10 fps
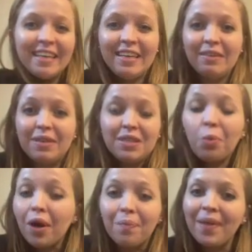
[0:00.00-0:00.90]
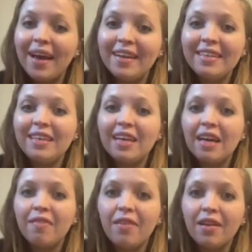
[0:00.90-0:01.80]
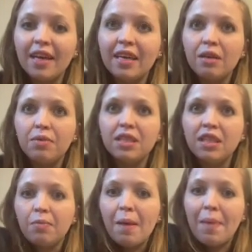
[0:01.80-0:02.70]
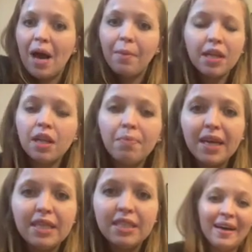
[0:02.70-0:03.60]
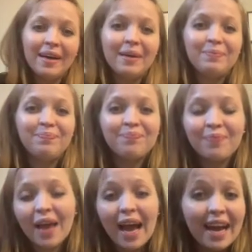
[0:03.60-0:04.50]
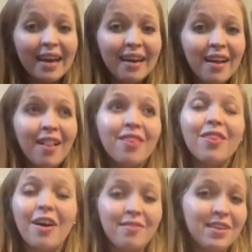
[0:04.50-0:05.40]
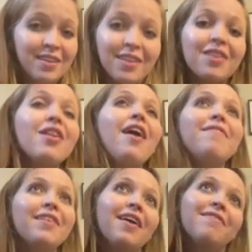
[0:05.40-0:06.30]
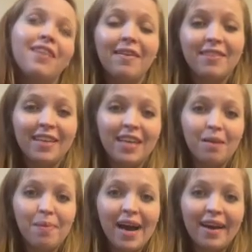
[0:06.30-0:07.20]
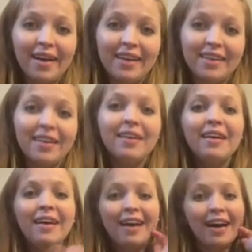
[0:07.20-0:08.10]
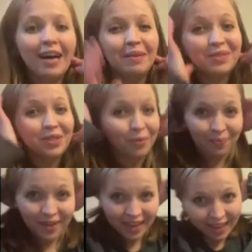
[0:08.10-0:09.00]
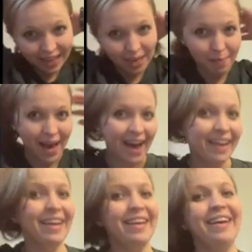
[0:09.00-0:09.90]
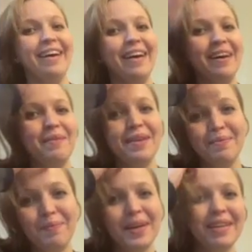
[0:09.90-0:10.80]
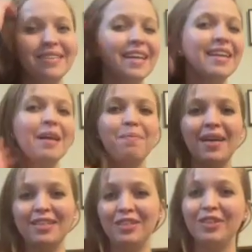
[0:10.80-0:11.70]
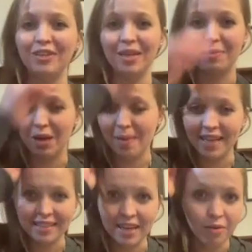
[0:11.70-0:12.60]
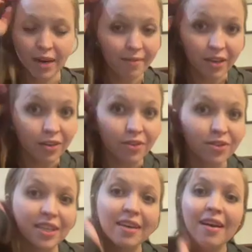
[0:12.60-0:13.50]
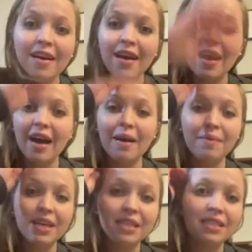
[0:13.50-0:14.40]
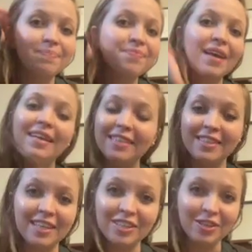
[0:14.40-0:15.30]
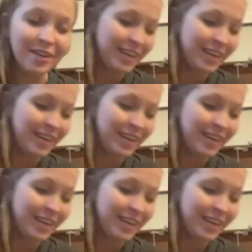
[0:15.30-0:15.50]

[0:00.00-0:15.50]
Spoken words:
he was warm, and he kind of felt like he was still by mom a little bit. I loved the heating pad idea. So get a heating pad and set it up next to your crib or your bassinet or whatever you're using, because it's an essential.